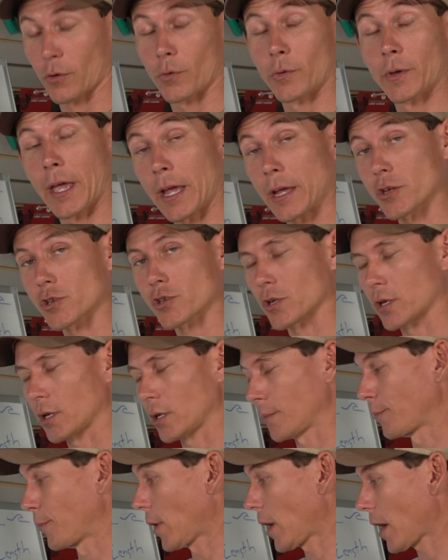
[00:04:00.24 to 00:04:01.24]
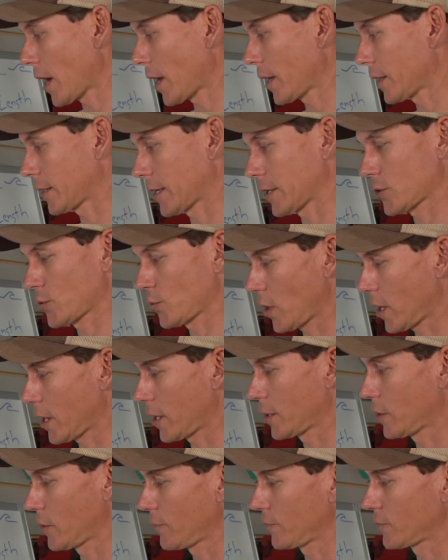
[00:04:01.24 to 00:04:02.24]
location. But guess
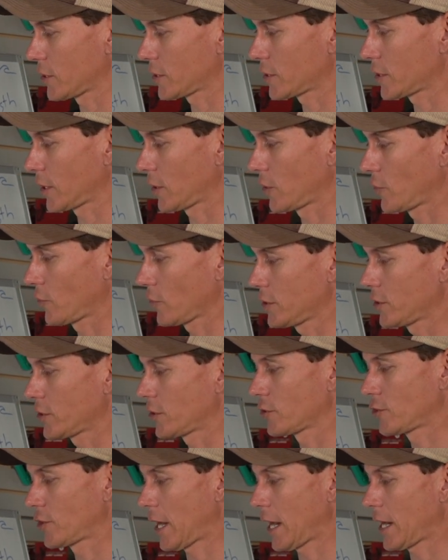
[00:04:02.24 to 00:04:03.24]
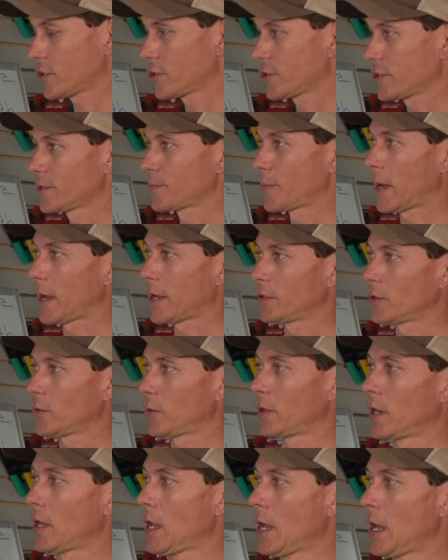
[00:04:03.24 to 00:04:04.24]
what? You've just increased your chances by
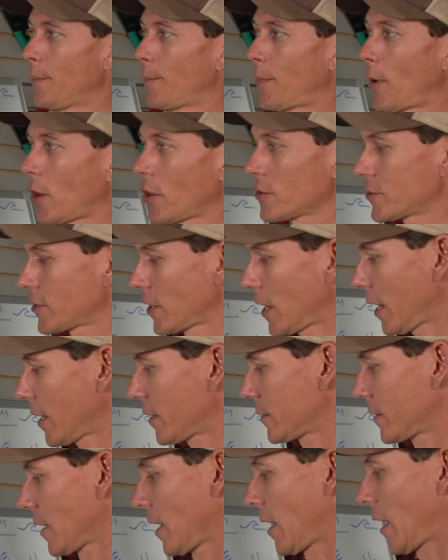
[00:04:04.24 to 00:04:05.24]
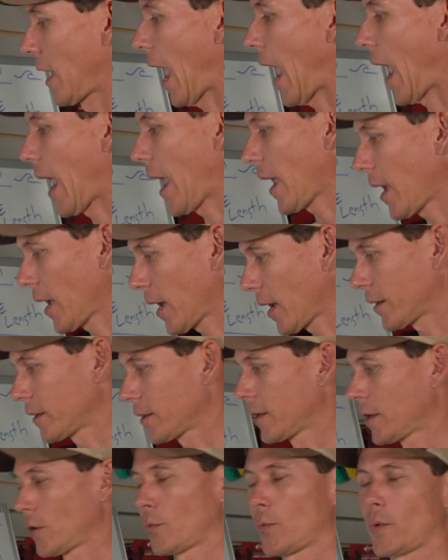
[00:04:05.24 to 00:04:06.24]
doing bar size and
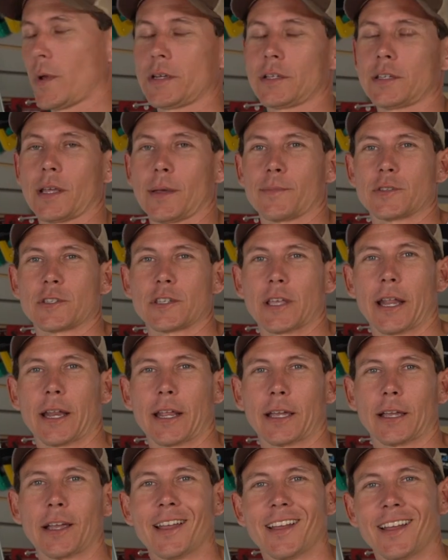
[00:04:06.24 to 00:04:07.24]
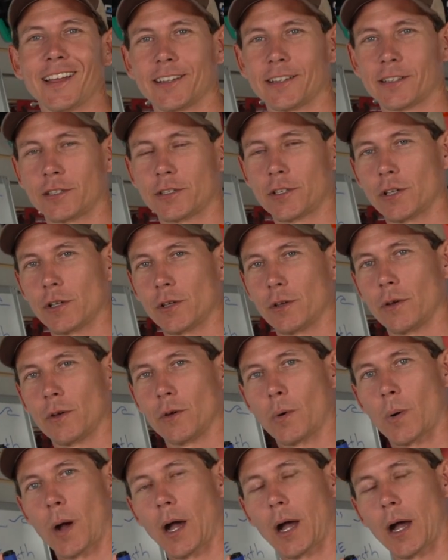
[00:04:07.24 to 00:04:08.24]
wingtip setting
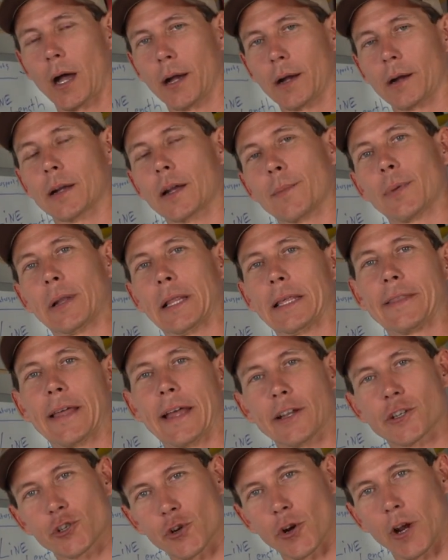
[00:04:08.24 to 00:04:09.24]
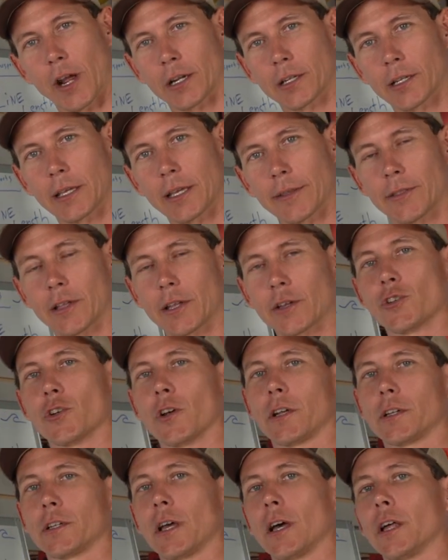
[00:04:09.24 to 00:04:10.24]
to uh, complete that trick, to get the
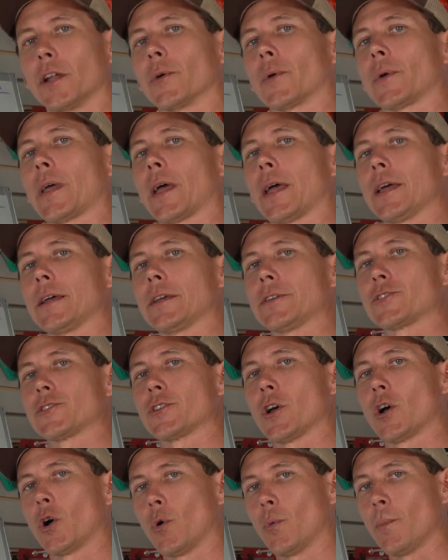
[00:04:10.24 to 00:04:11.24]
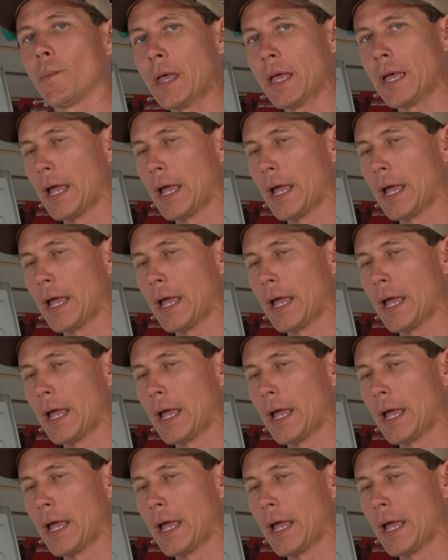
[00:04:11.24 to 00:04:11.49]
trick done, okay? So